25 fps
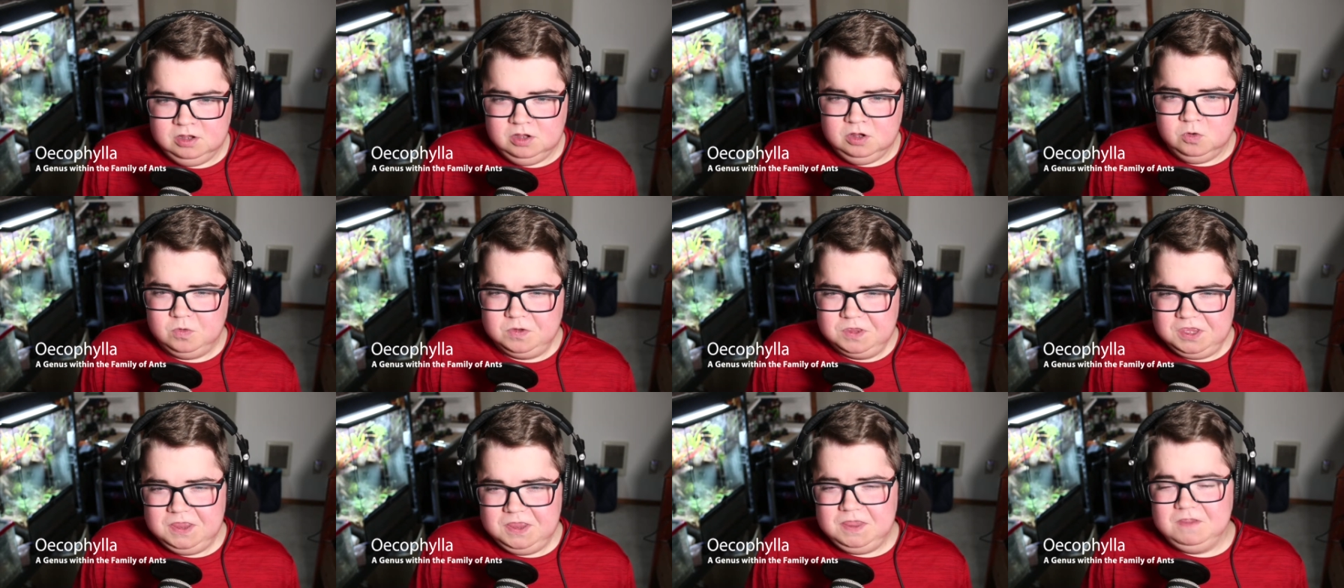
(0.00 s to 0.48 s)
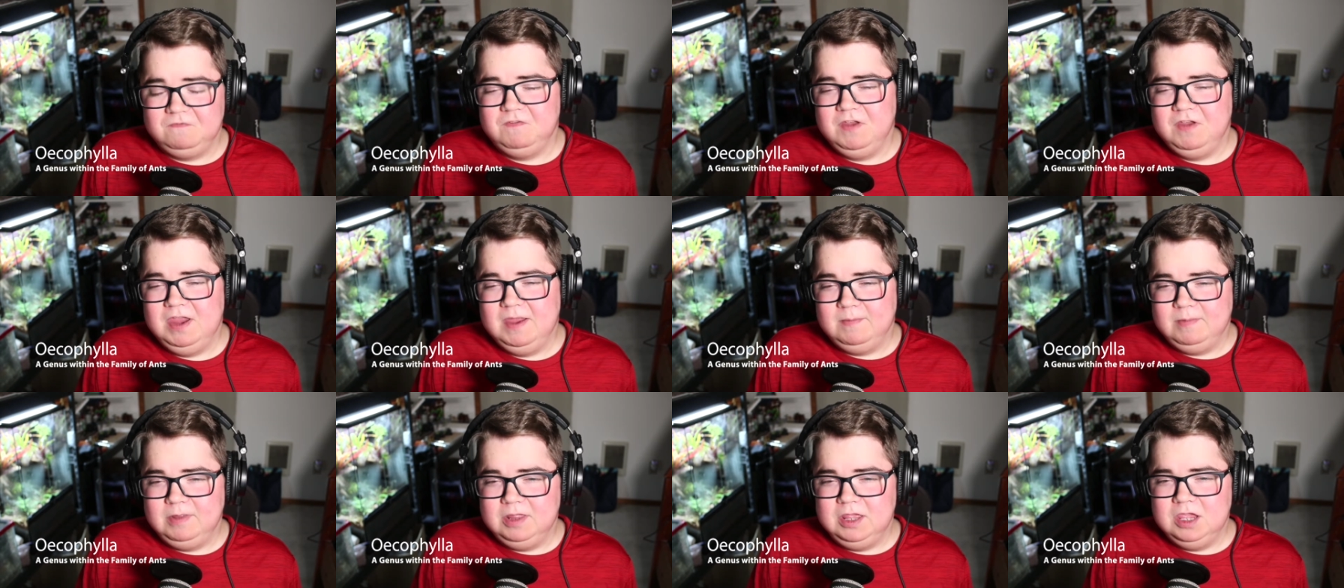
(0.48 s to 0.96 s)
within the
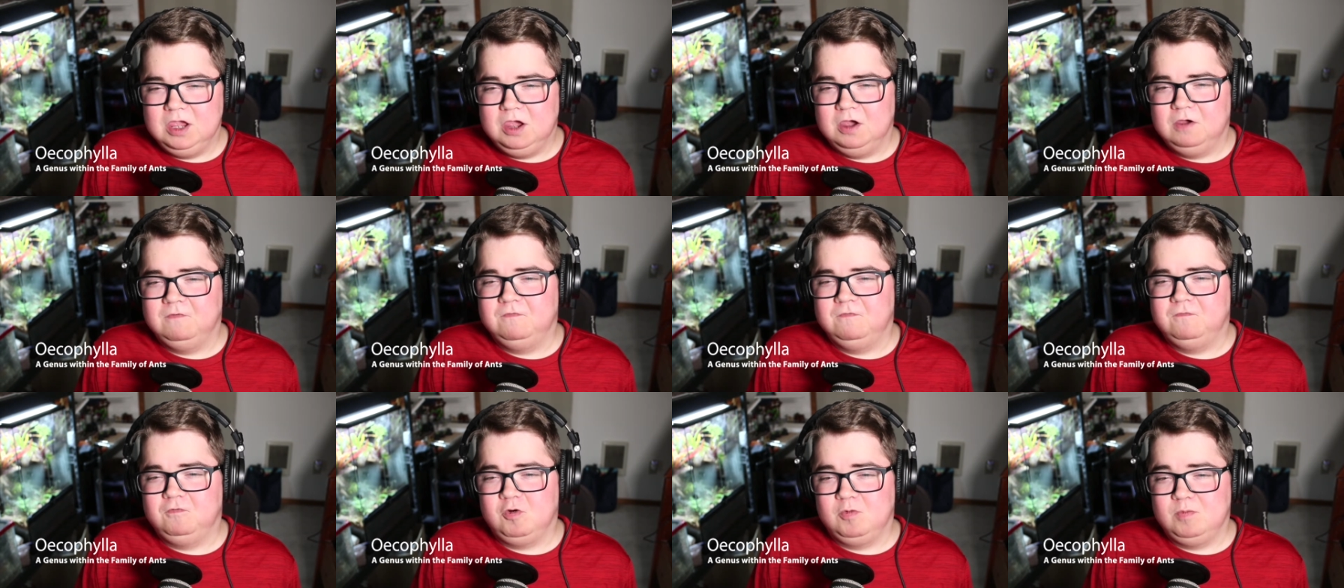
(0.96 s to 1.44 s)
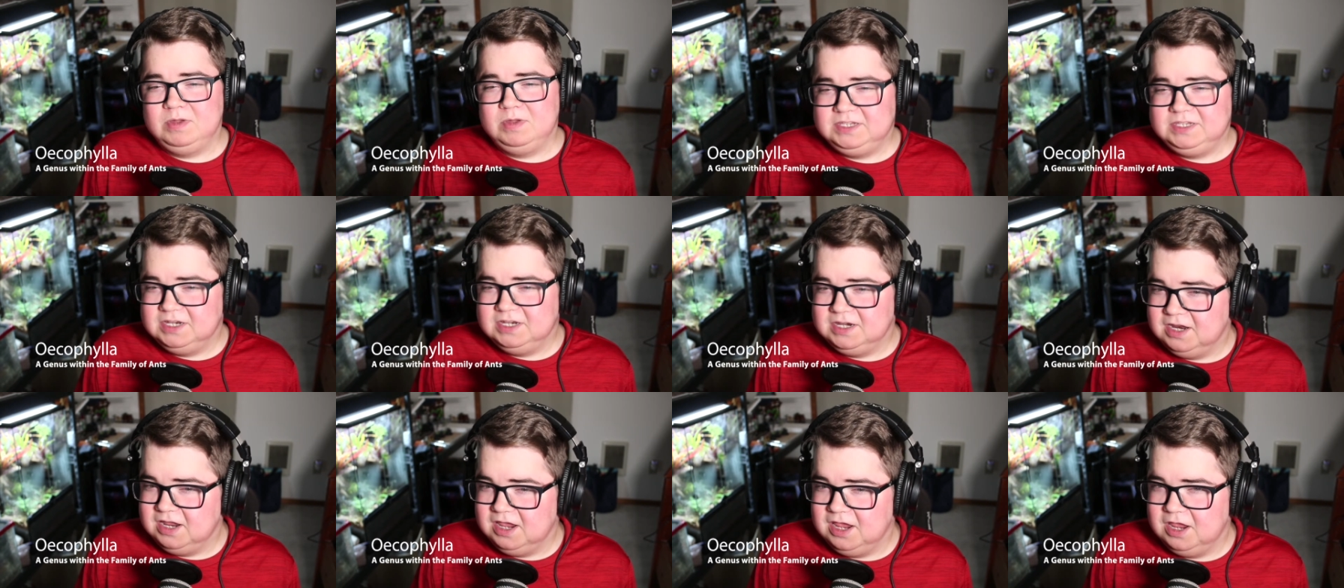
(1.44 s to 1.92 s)
family of
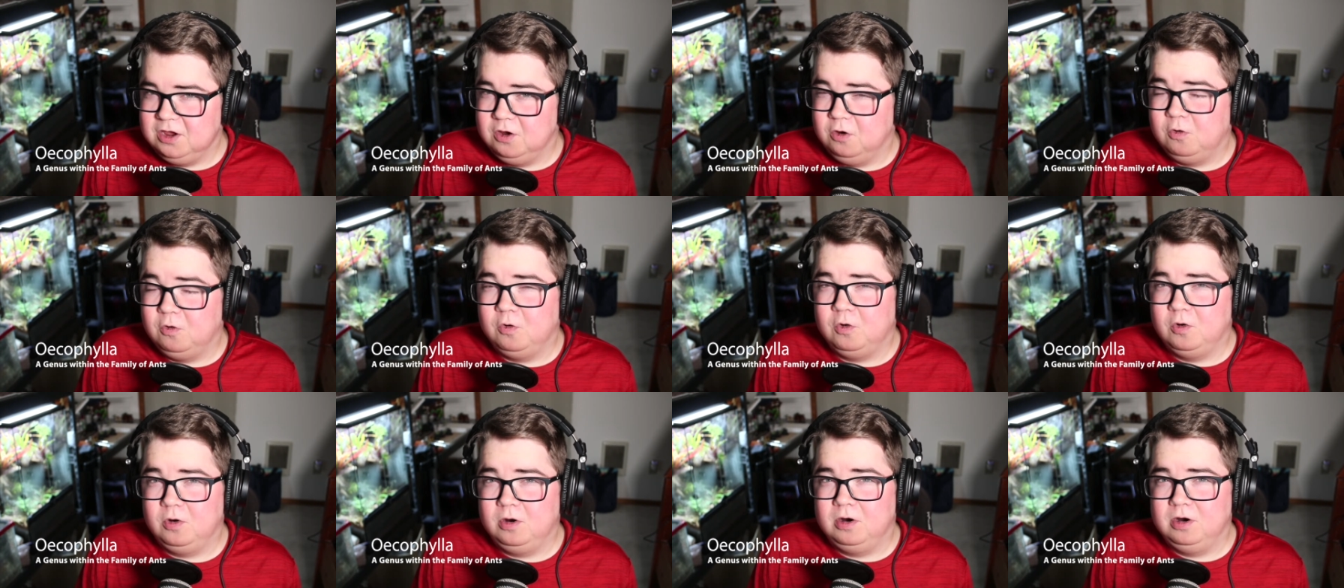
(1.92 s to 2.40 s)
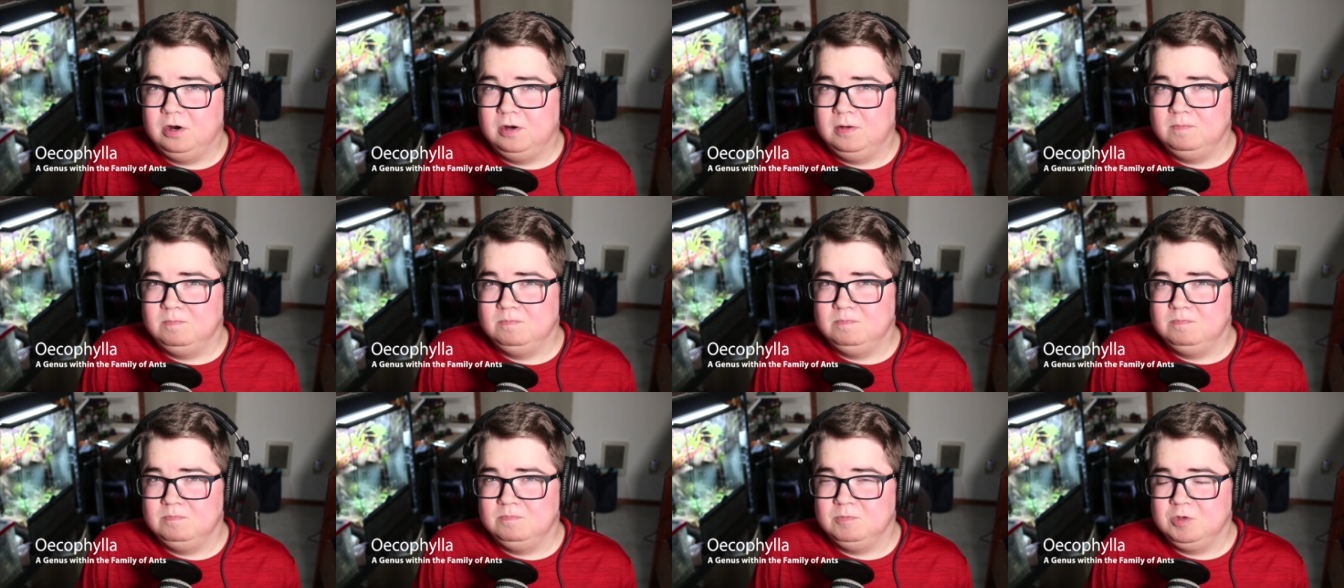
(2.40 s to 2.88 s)
Formicidae, or
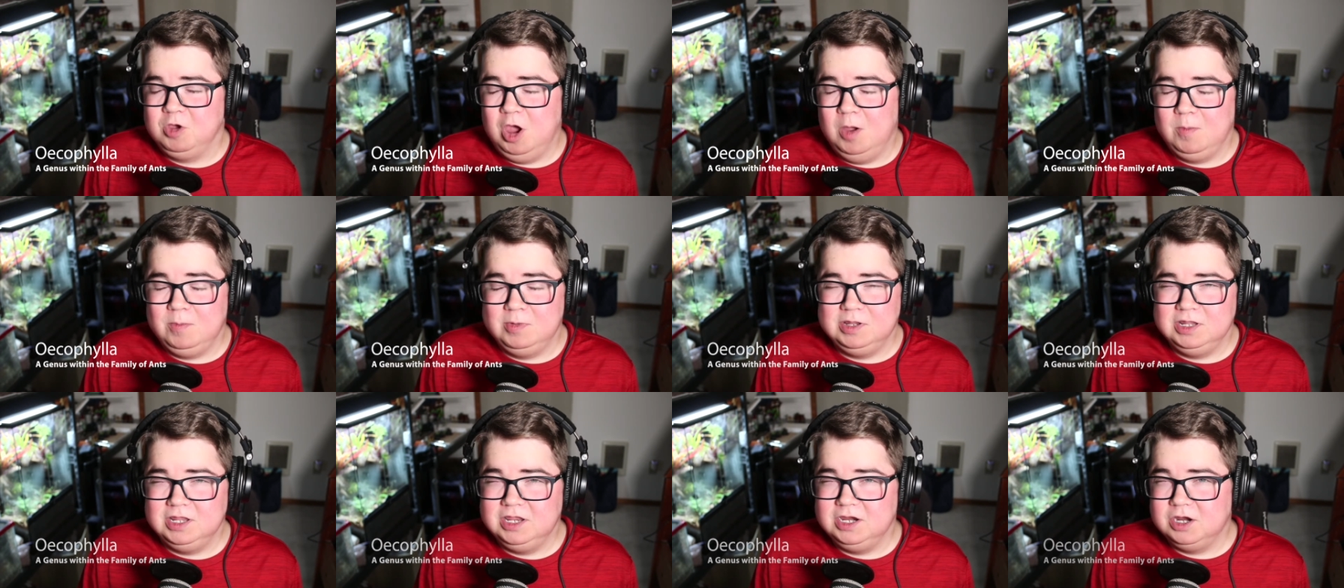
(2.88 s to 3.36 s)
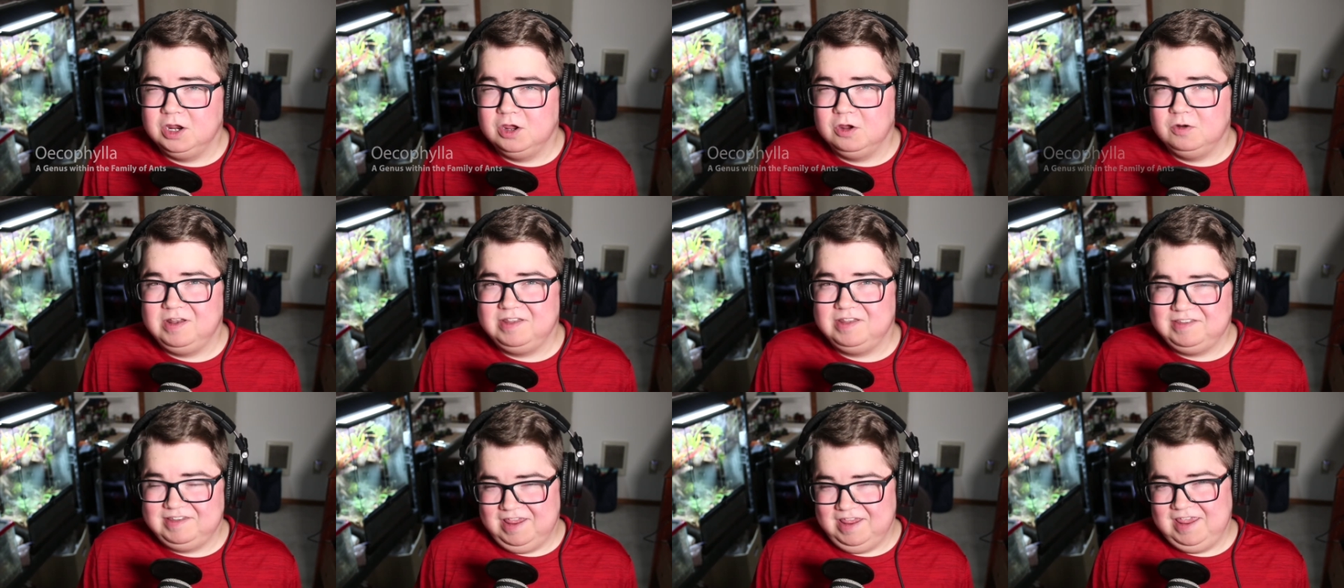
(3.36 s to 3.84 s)
commonly known
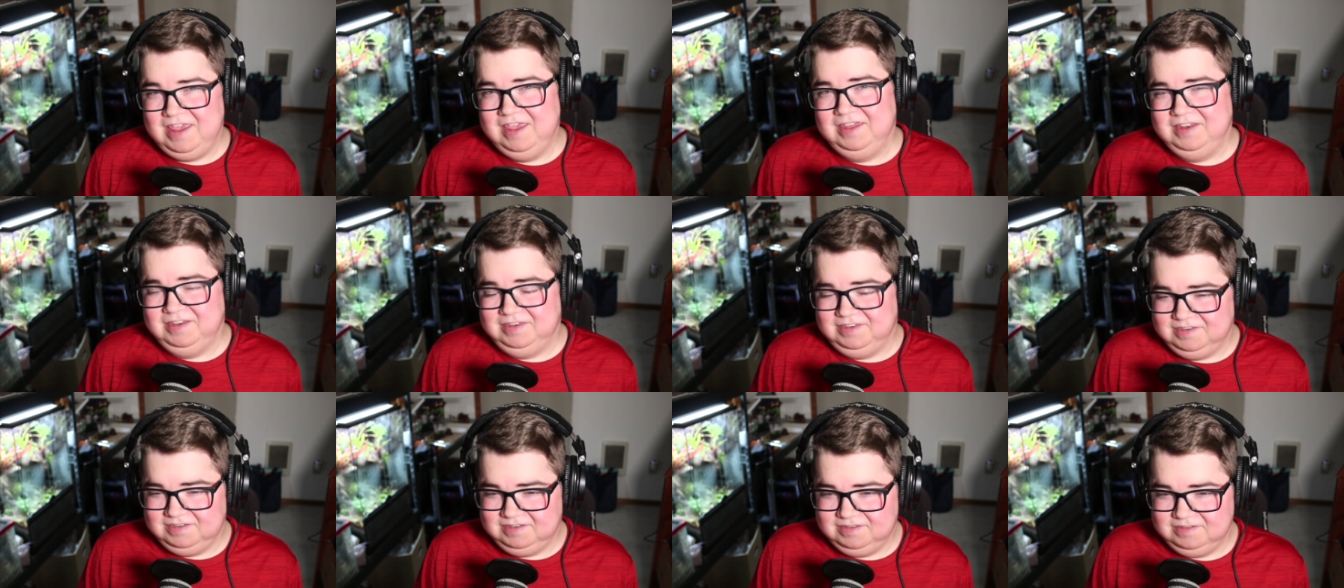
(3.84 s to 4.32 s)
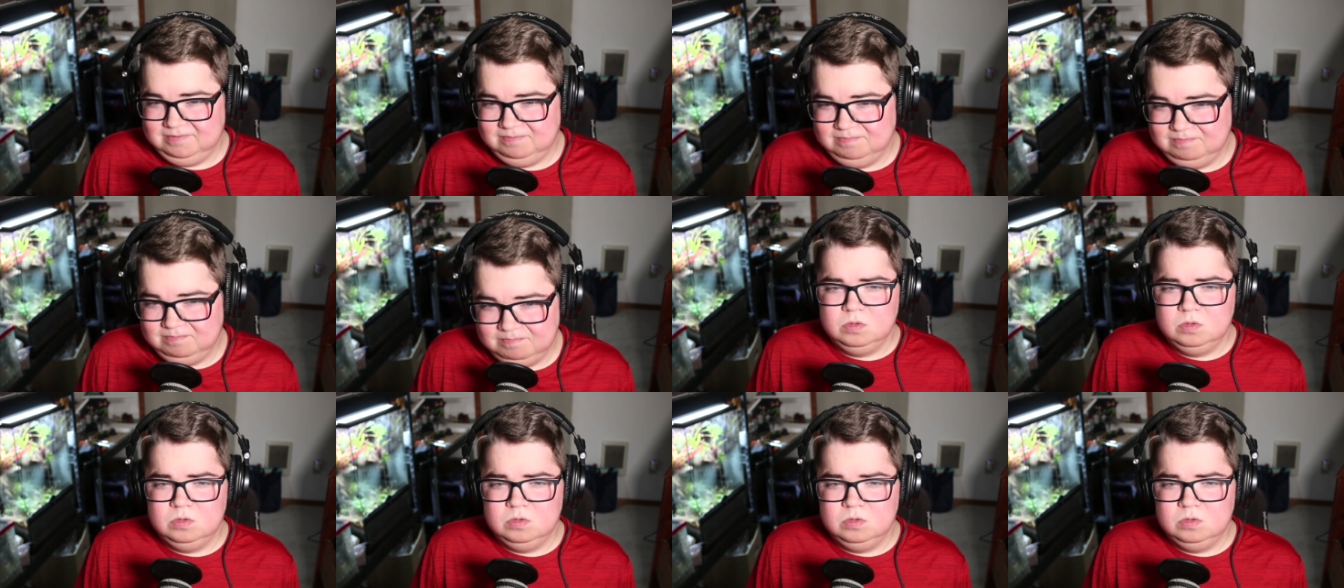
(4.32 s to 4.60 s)
as ants.